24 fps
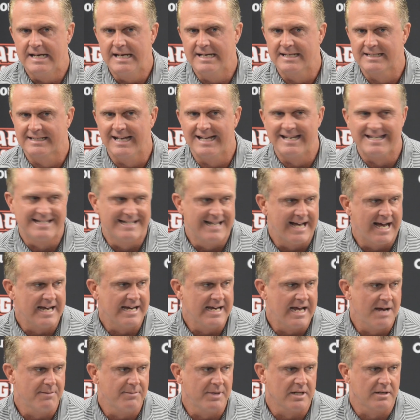is that
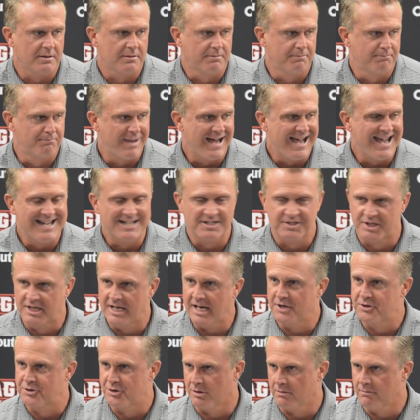dynamic pass
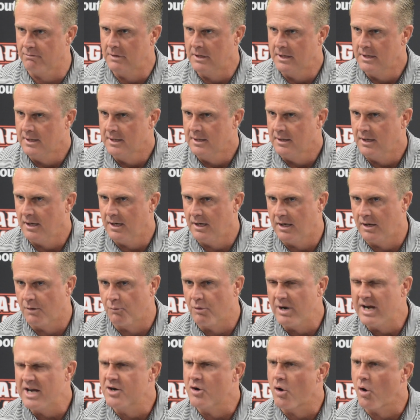catcher.
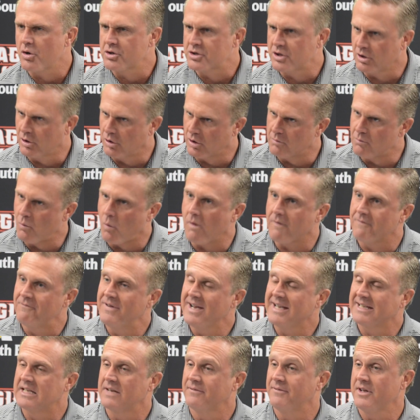Reynard's a little more
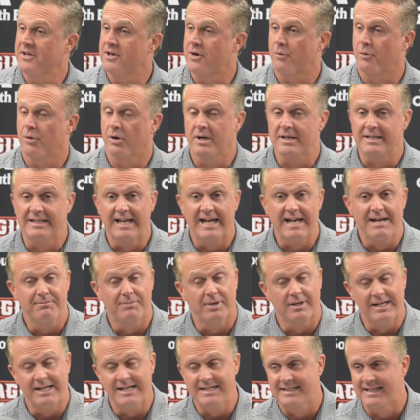effective in the run
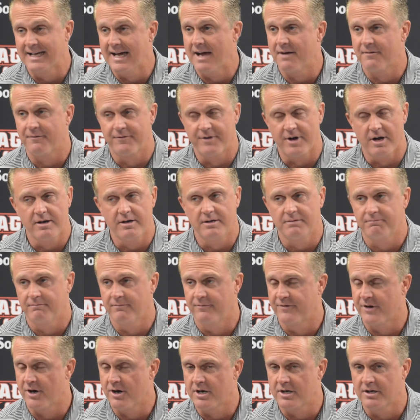game, but he's got very,
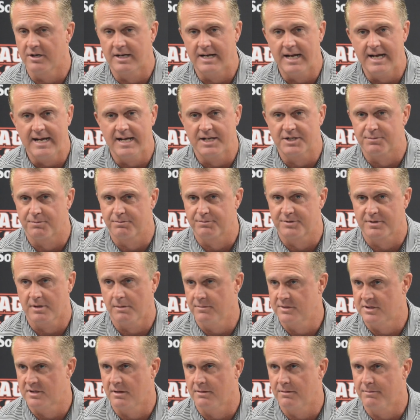very good hands,
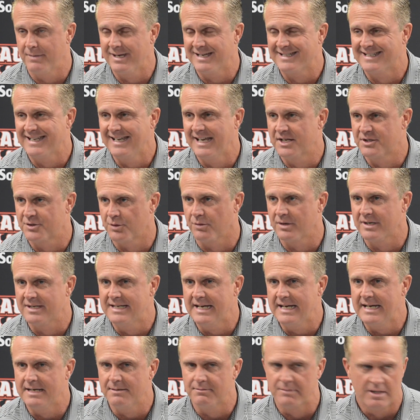some of the best hands on the
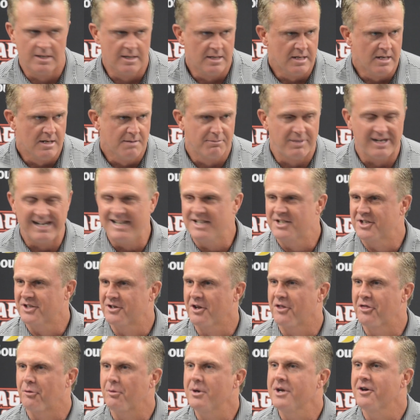team. But he's
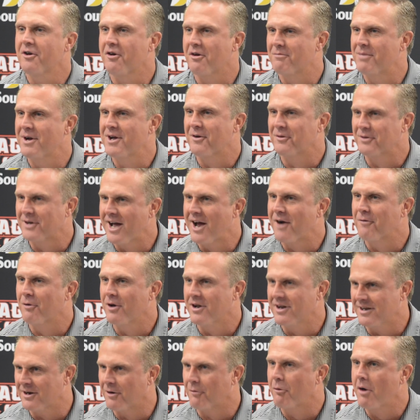just a 300-pound guy
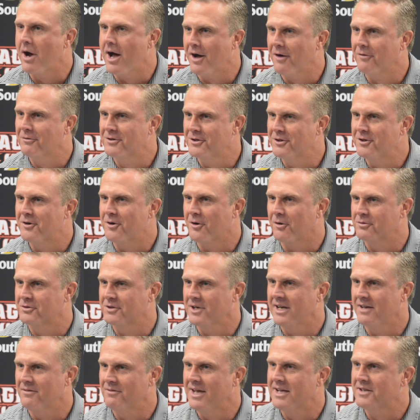running a route, you know,
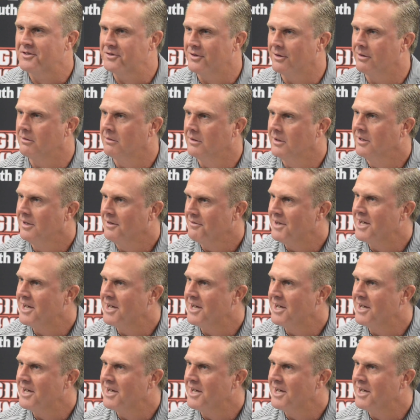saying that's the